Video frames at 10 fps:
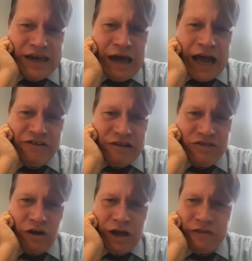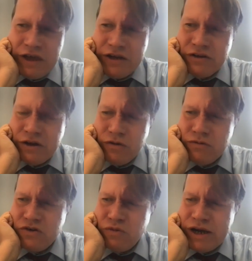they actually thought that, you
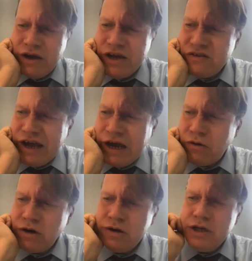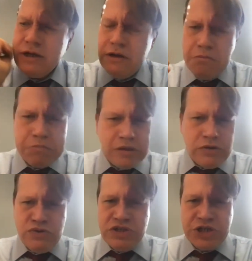know, Dwight Eisenhower
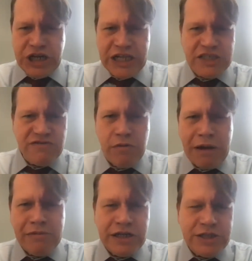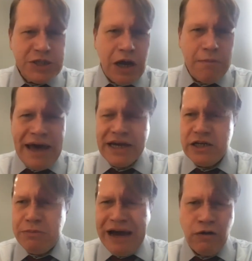blew the chance for Republicans to come
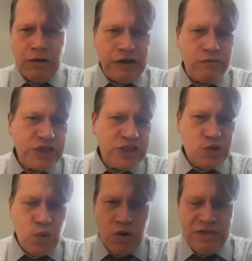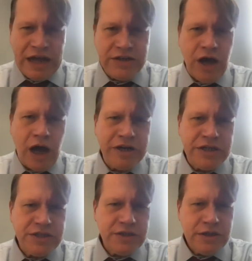back into power and restore that
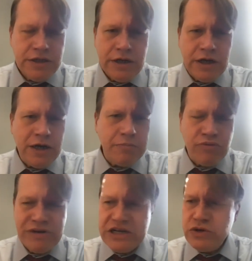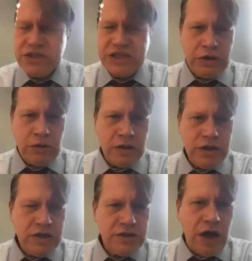dominant pre-New
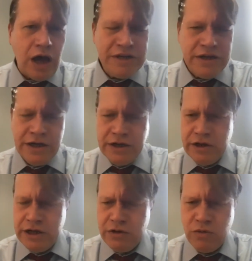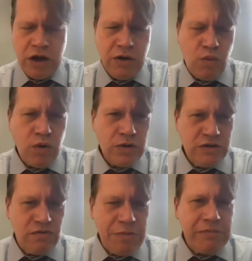Deal
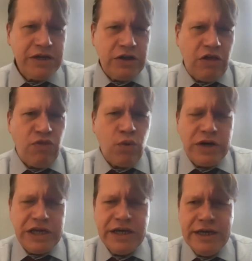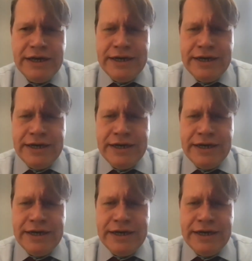world of Republican authority,